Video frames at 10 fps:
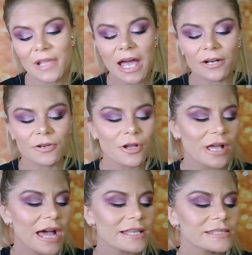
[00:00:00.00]
I don't know,
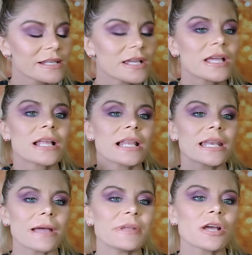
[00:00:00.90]
guys.
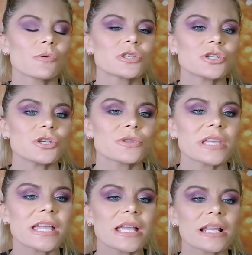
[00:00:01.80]
Let me know what you
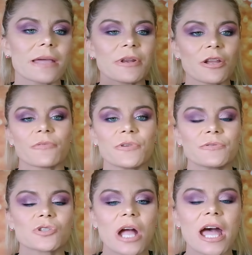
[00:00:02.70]
think. Let me know if
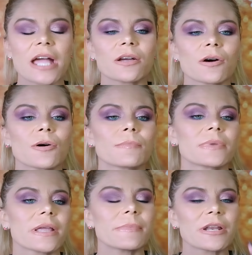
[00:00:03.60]
you've tried them.
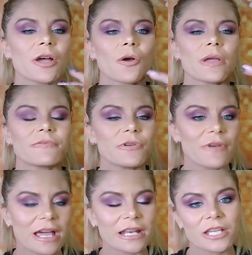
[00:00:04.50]
Let me know if you've
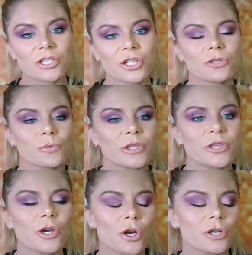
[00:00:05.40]
had issues with
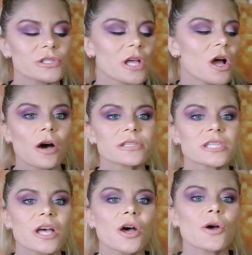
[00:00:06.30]
yours.
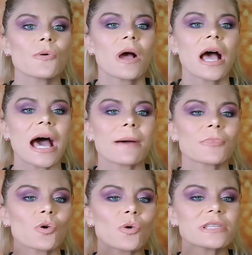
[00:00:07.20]
Also,
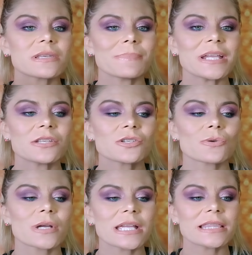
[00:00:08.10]
I'm going to be
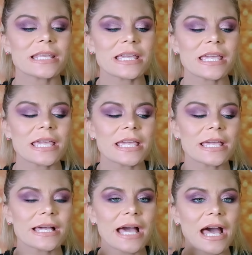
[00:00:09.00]
doing
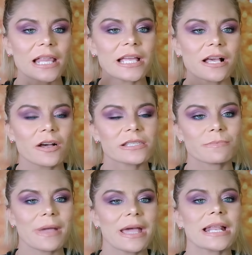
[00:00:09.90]
the Kylie
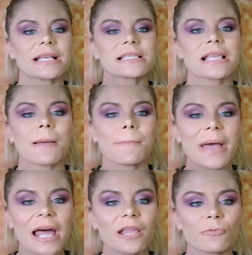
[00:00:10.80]
Cosmetics
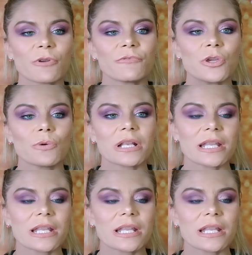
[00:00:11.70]
palette review and